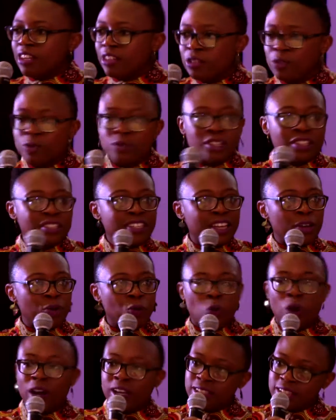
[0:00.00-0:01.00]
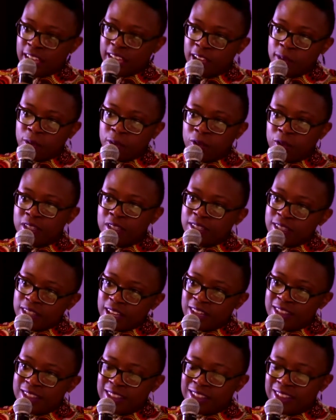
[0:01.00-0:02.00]
or... yeah,
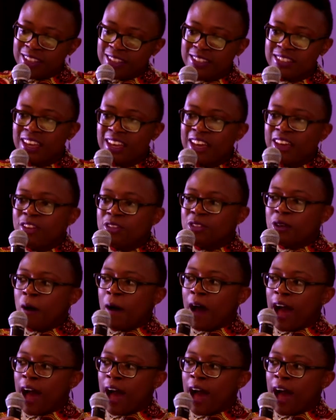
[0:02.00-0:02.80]
we could start with